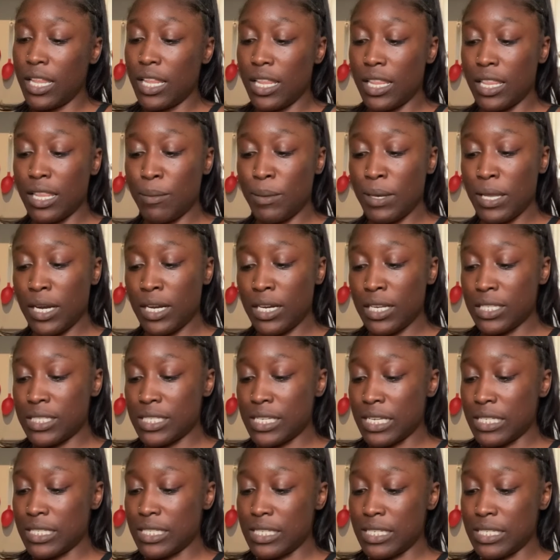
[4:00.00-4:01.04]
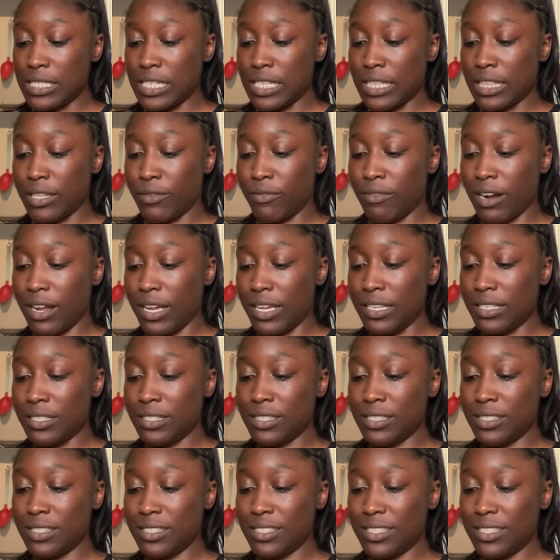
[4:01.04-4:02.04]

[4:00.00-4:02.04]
let me get a little taste test of the rice.